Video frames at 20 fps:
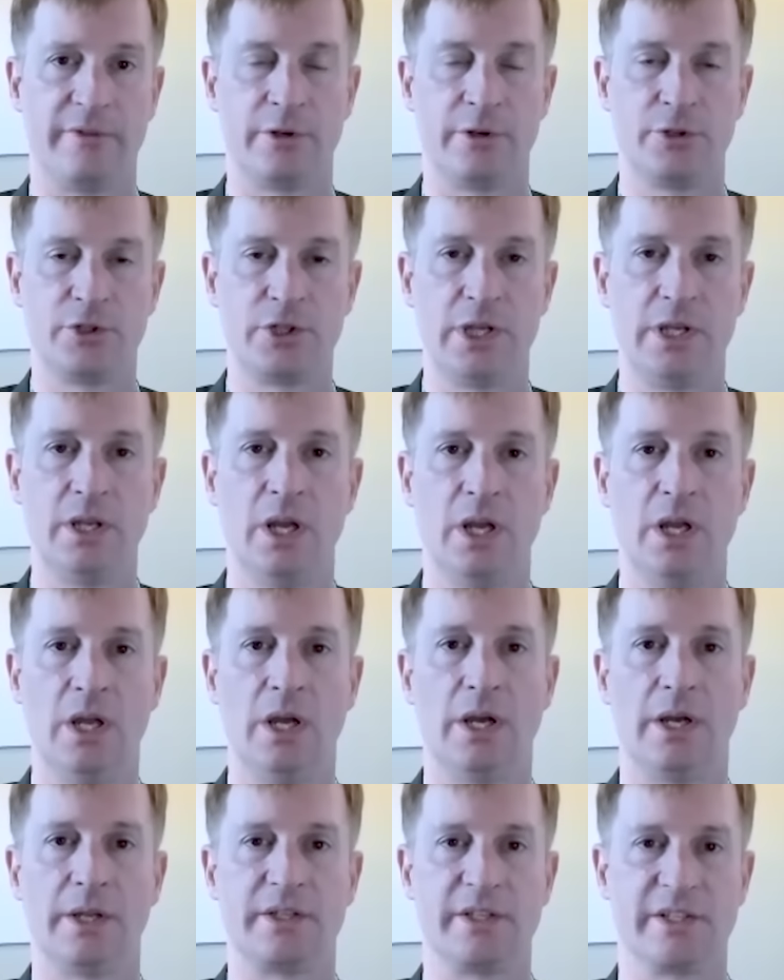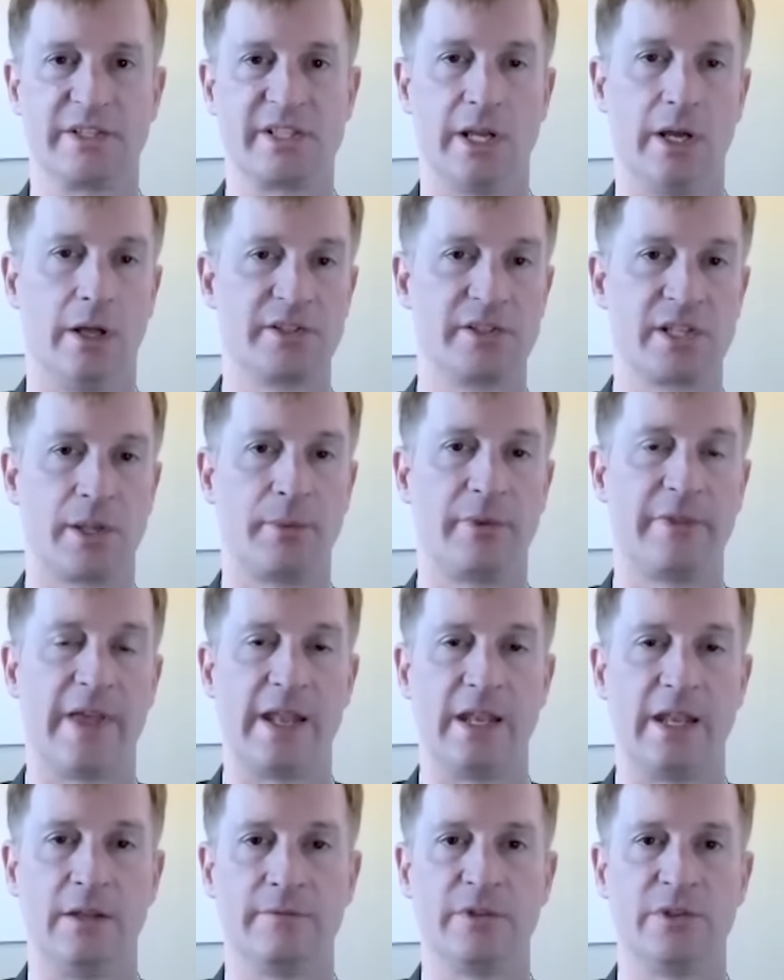Energy to sell some of
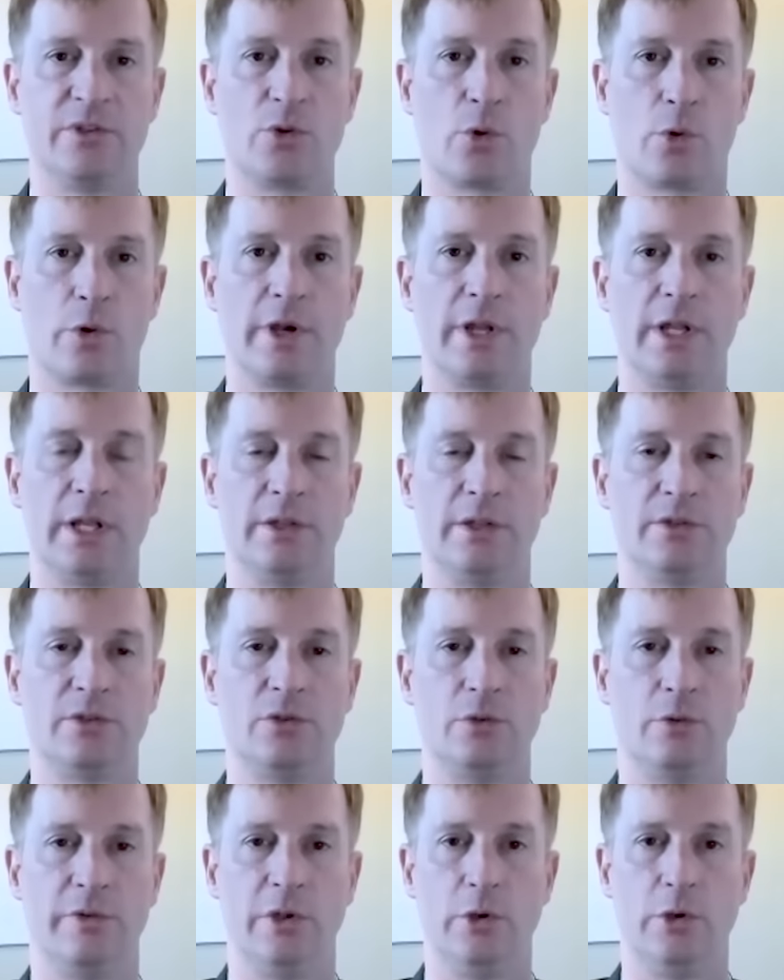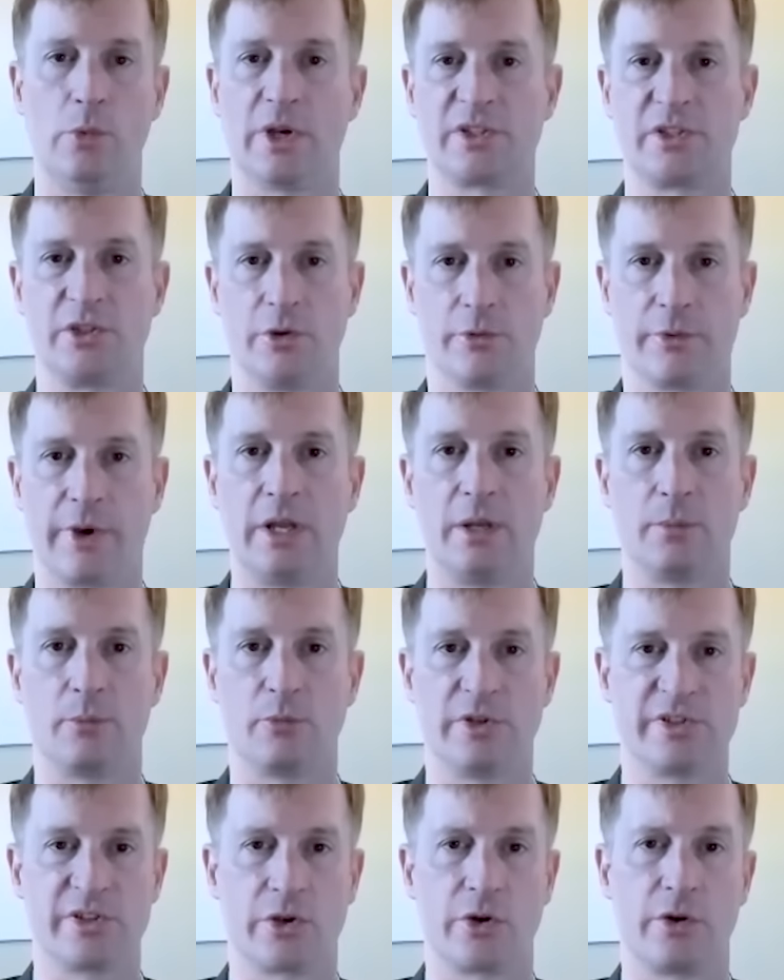that inventory into the U.S. Uranium
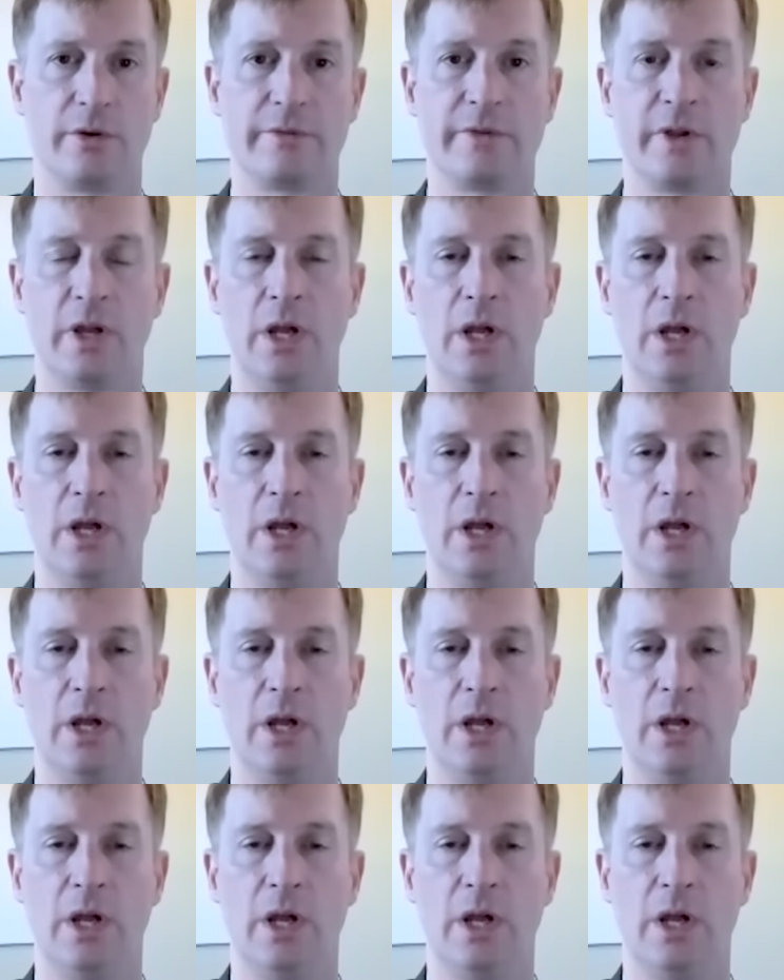Reserve.